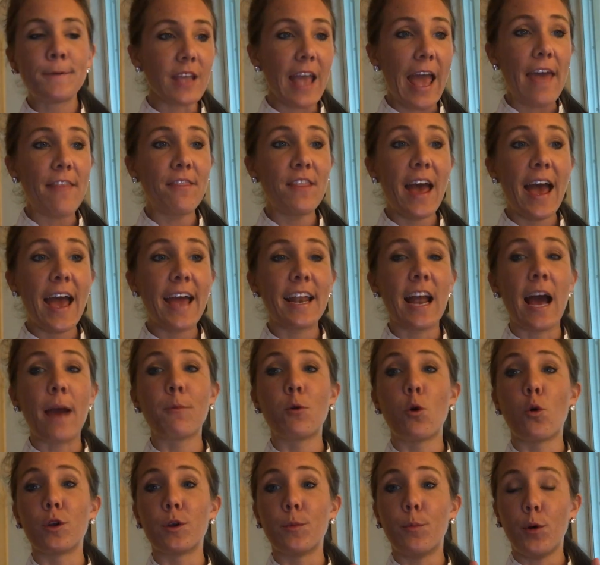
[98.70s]
and then I'm
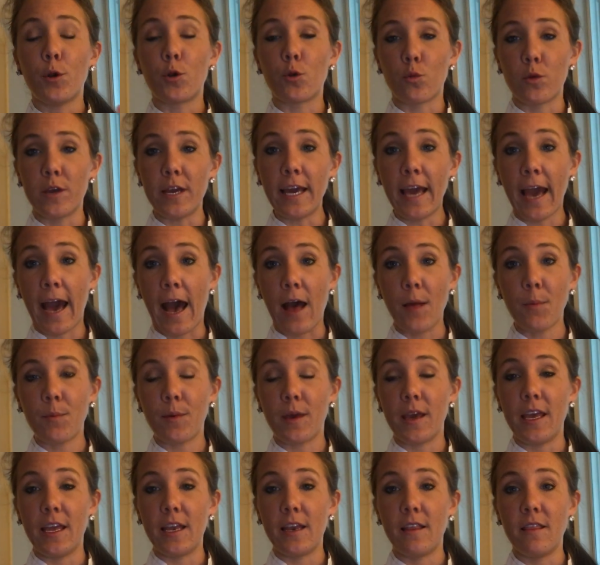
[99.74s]
going to put a recap
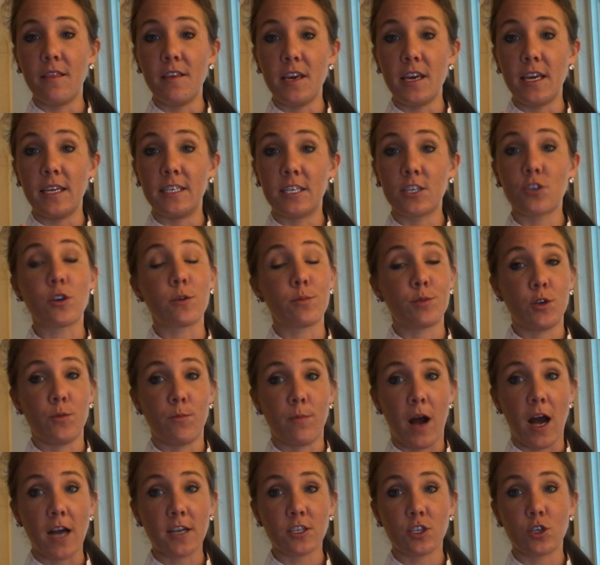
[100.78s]
in the description
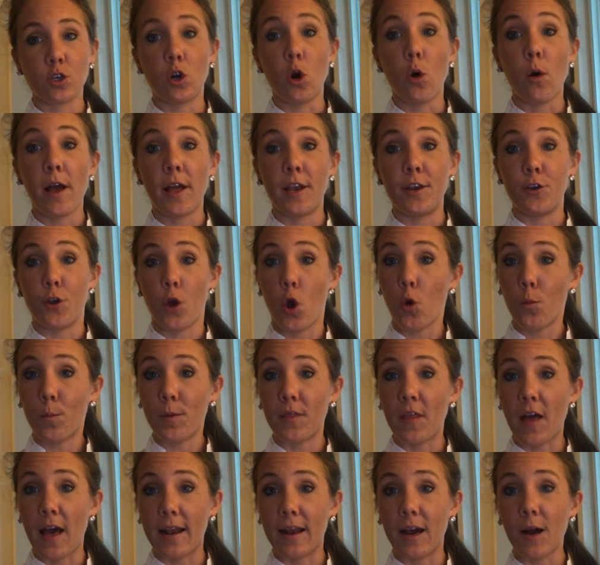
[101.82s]
box, so go ahead and
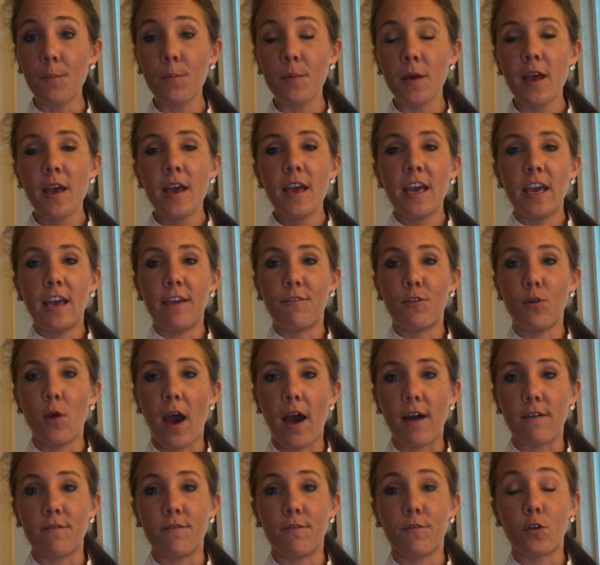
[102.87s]
open that up. If you
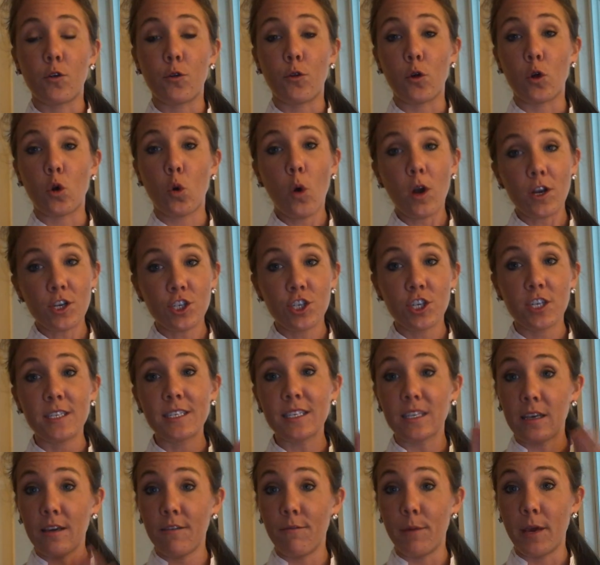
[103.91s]
have further questions,
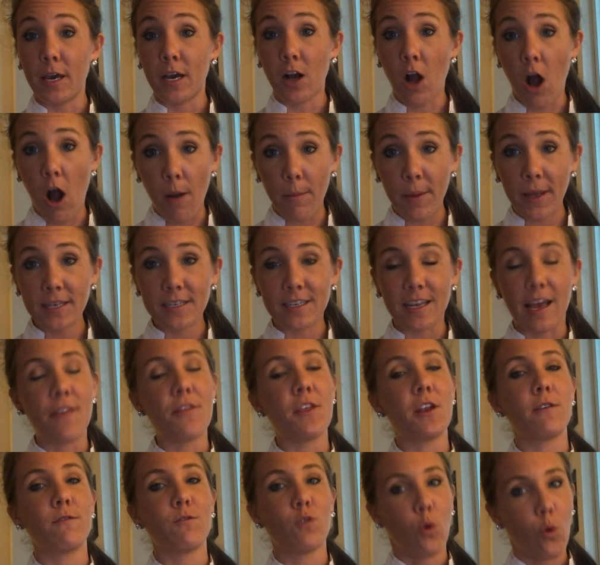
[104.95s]
leave me a comment, and
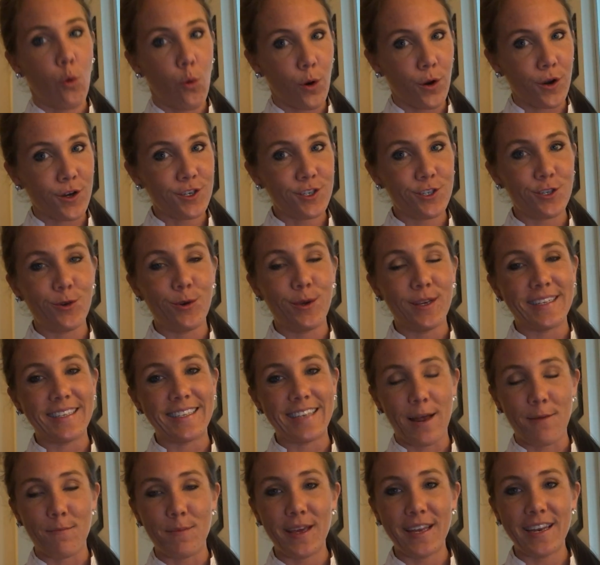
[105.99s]
then of course you can
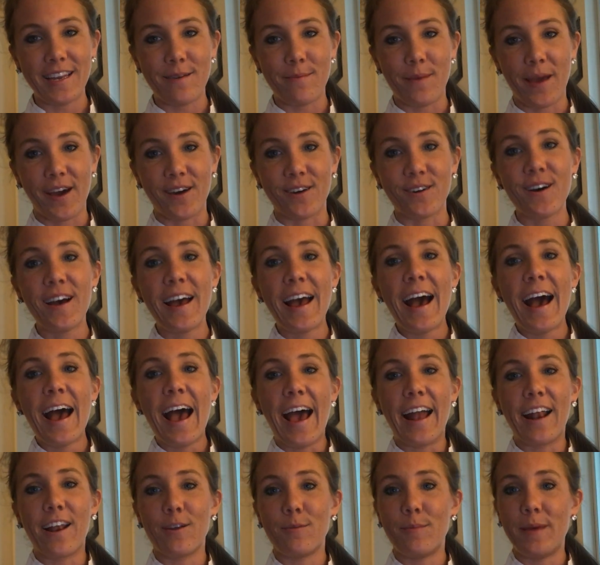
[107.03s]
send me an email
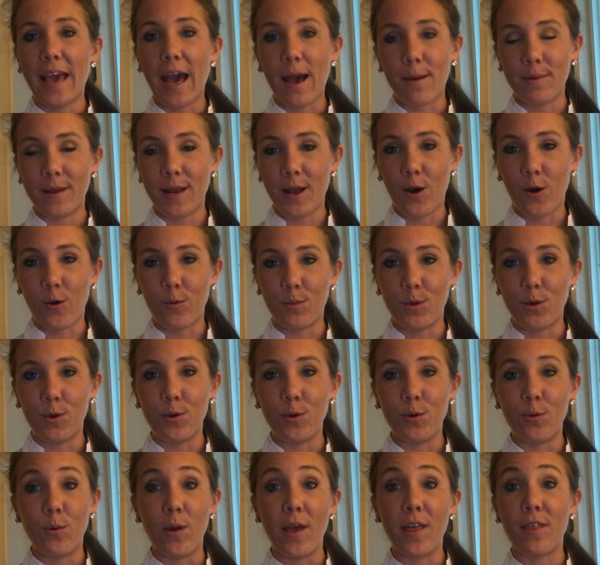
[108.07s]
and I'd be happy to help
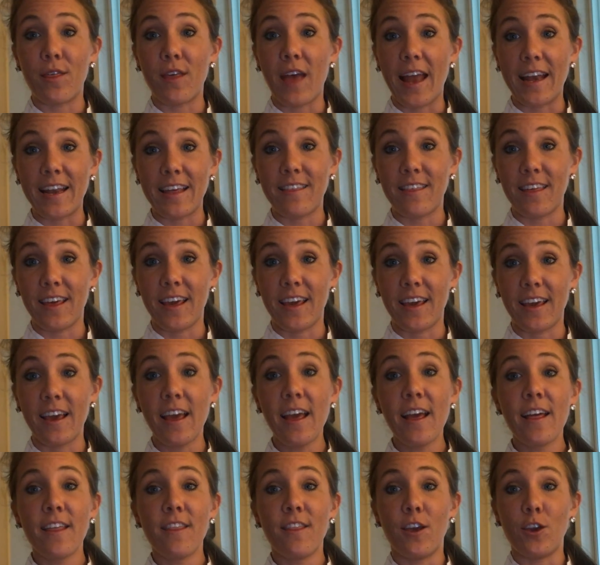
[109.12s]
you with anything
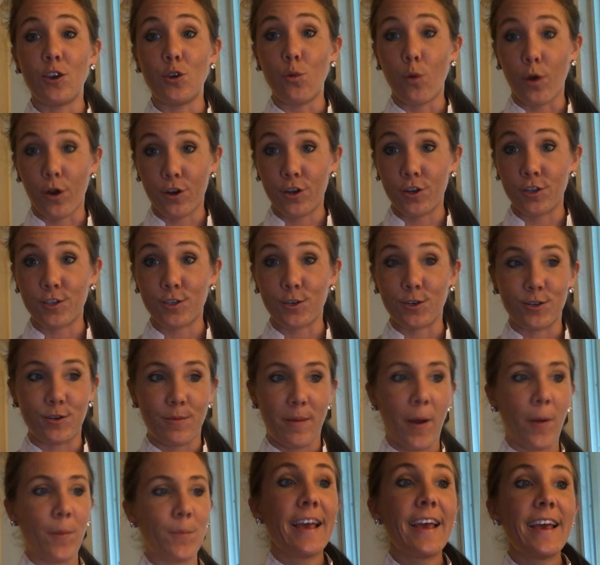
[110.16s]
that you are concerned
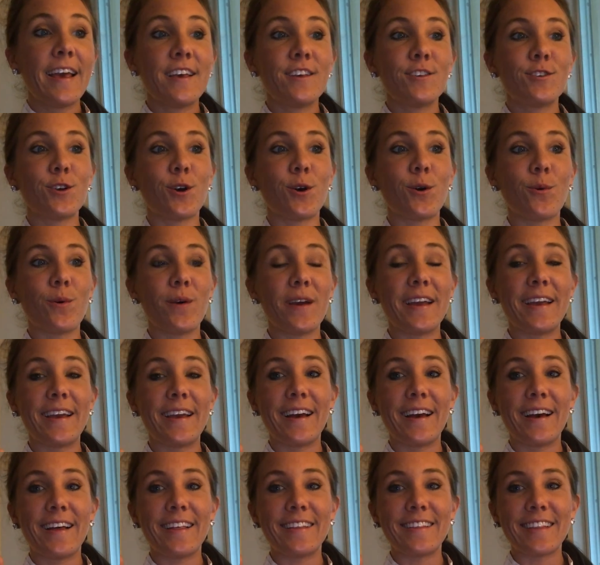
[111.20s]
about. So
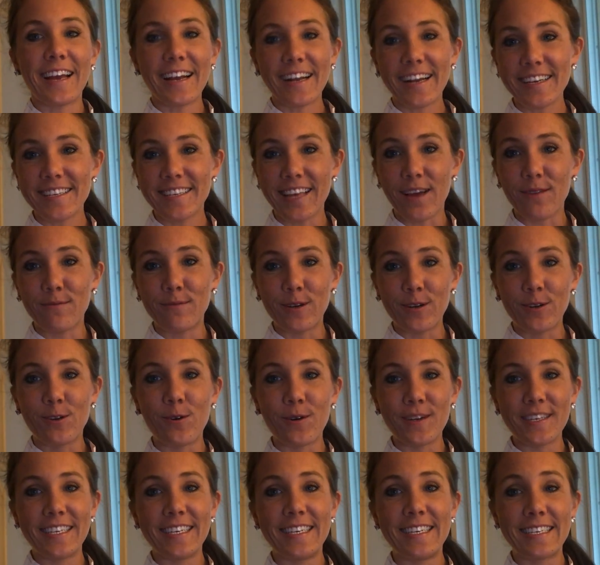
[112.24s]
like I said, we're
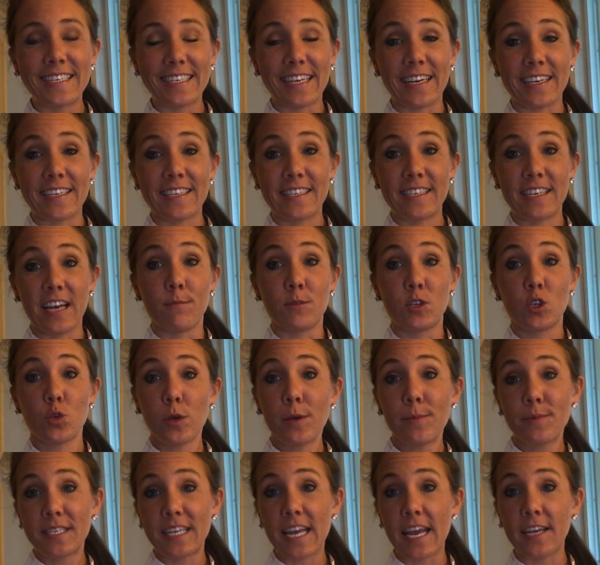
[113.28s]
going to discuss
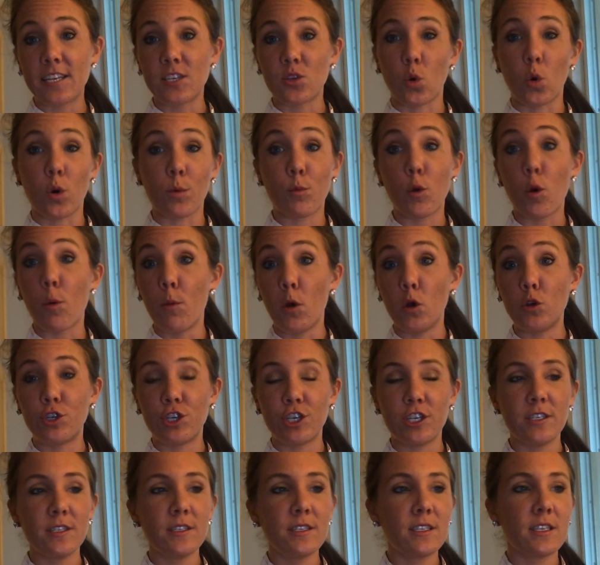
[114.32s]
sweepstakes or
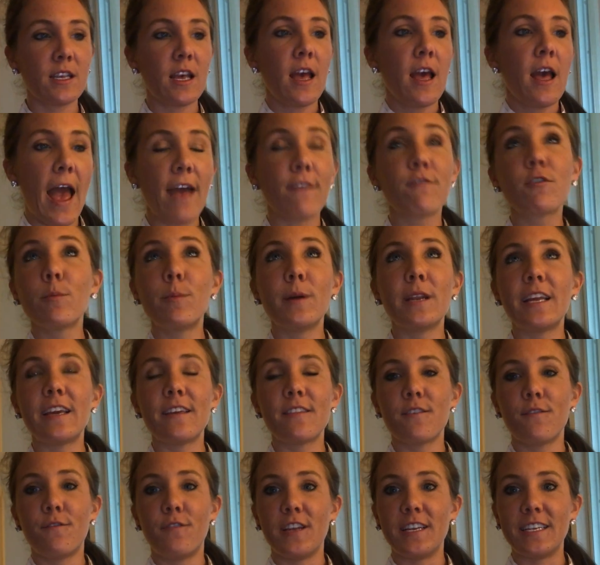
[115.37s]
promotions. Everybody in
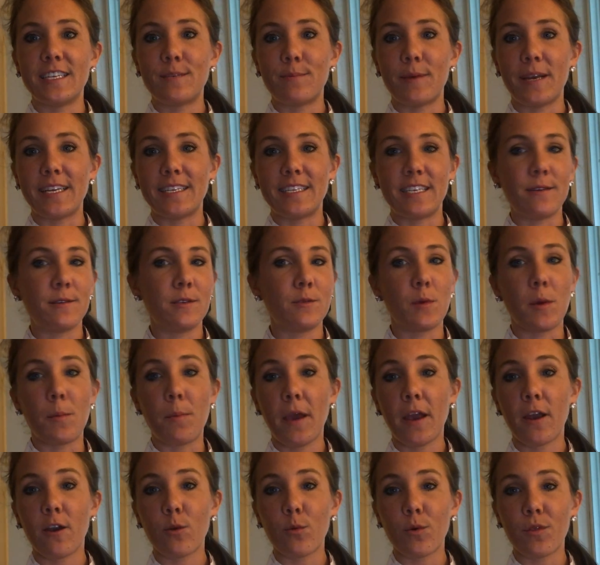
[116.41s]
the fitness space seems to be
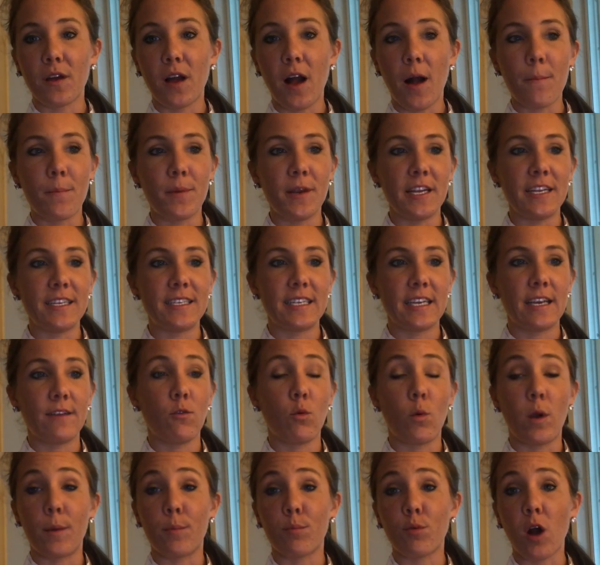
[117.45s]
pairing with a company to give
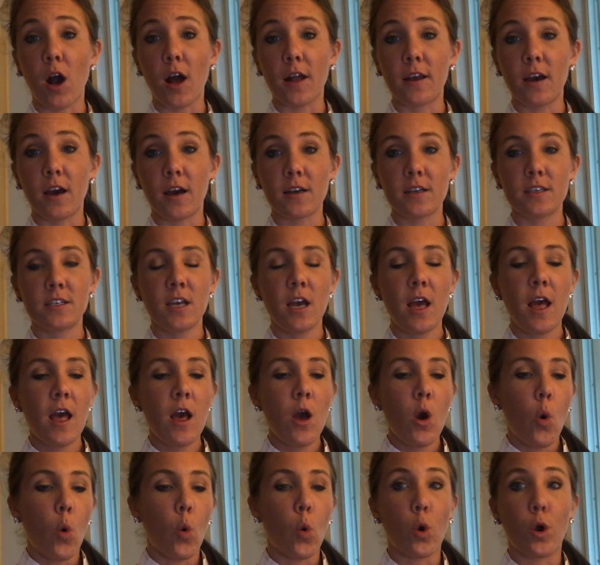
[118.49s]
away product
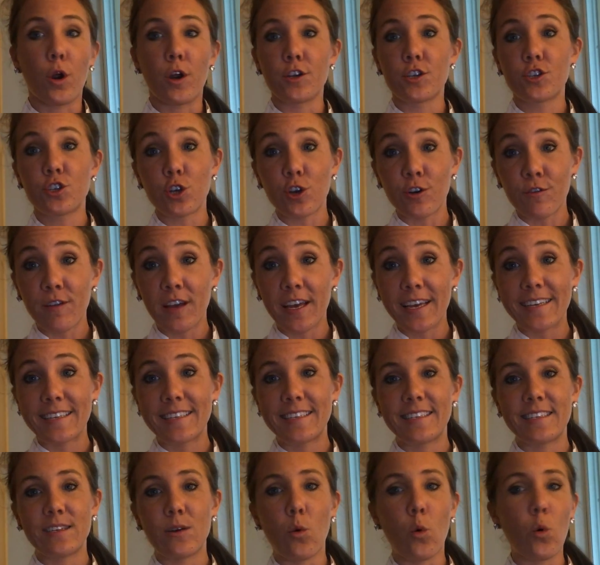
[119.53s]
or a
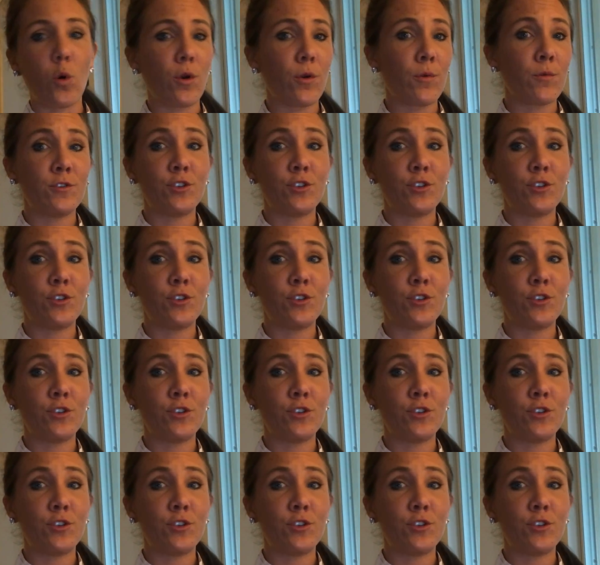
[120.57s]
service, or